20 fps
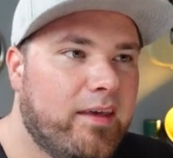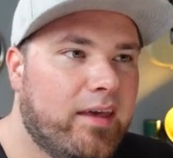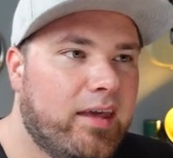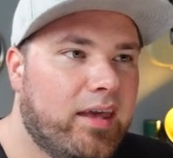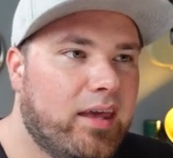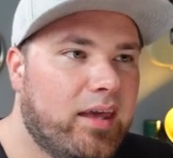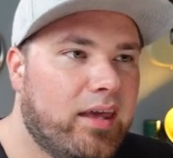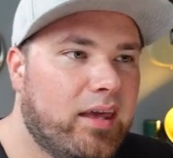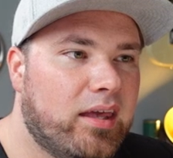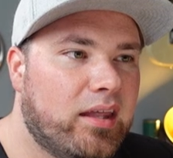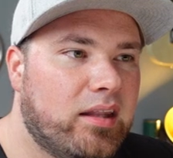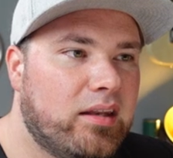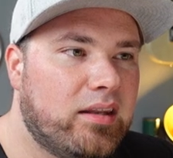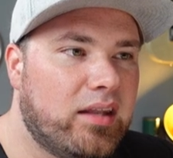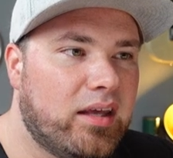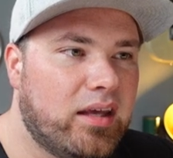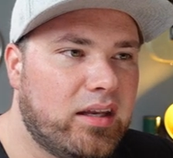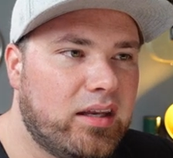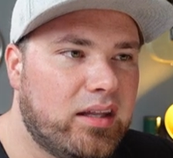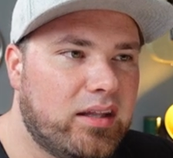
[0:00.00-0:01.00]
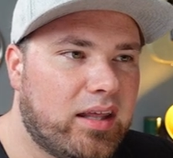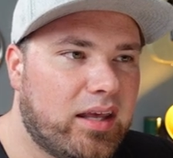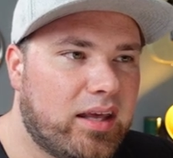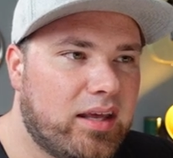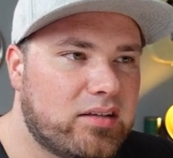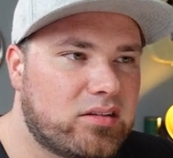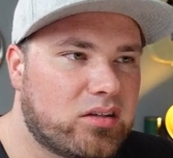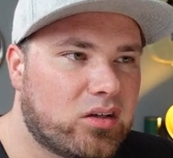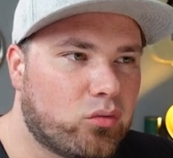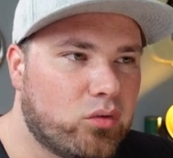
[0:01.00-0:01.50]
And then it
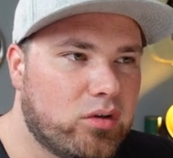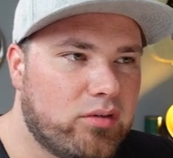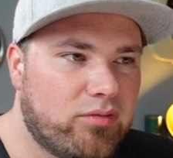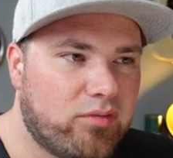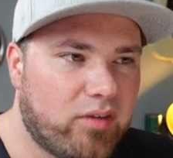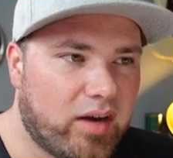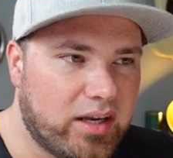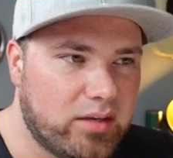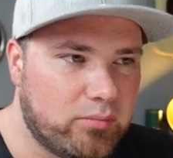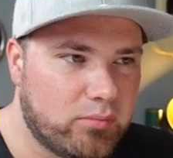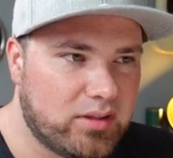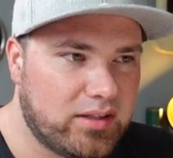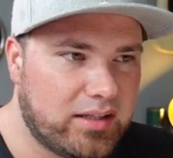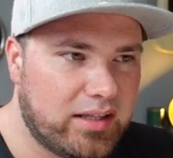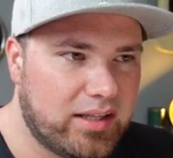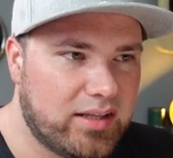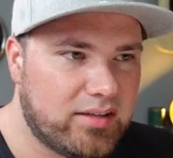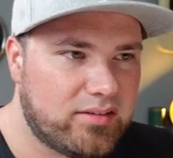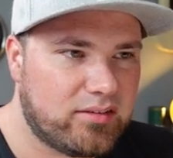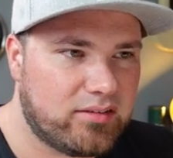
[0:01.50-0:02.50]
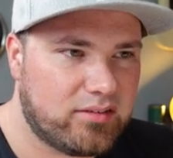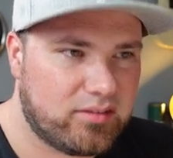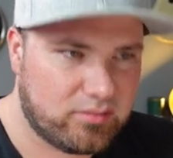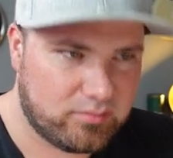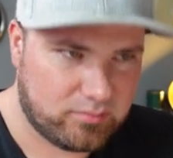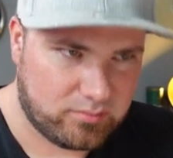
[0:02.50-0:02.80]
has a refinement list.